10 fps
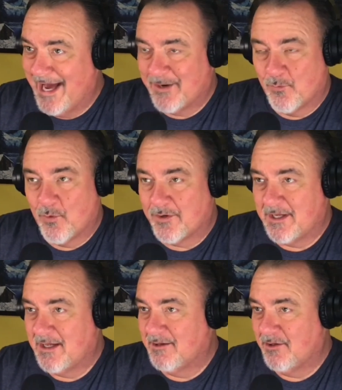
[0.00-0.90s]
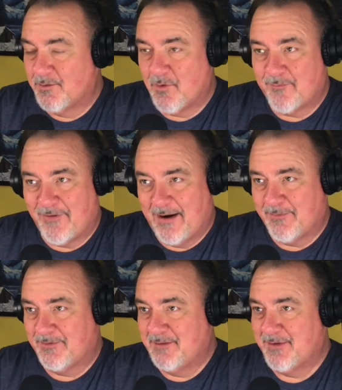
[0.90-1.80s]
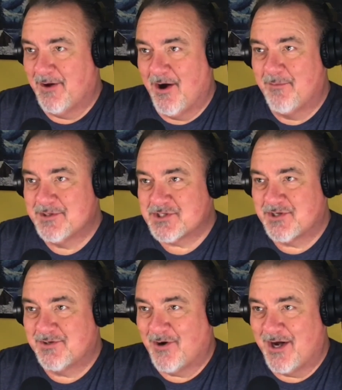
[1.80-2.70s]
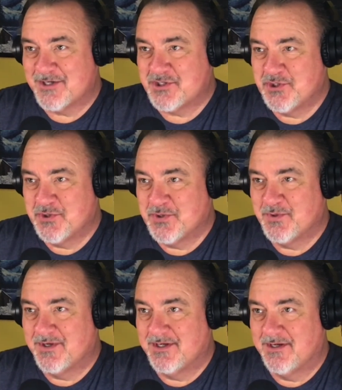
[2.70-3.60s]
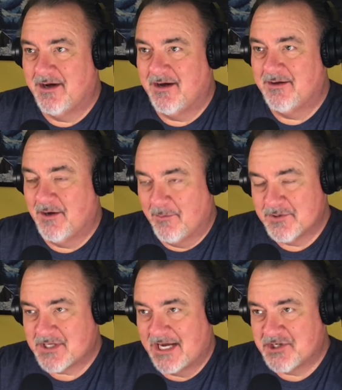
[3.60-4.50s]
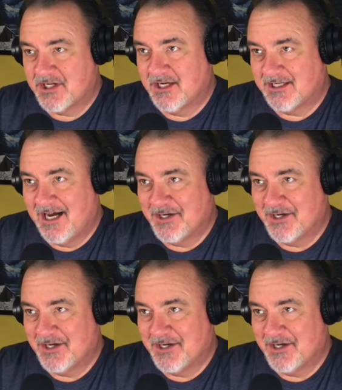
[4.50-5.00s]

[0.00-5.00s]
We got it working a little more properly, but almost cost you. It almost got you kicked out of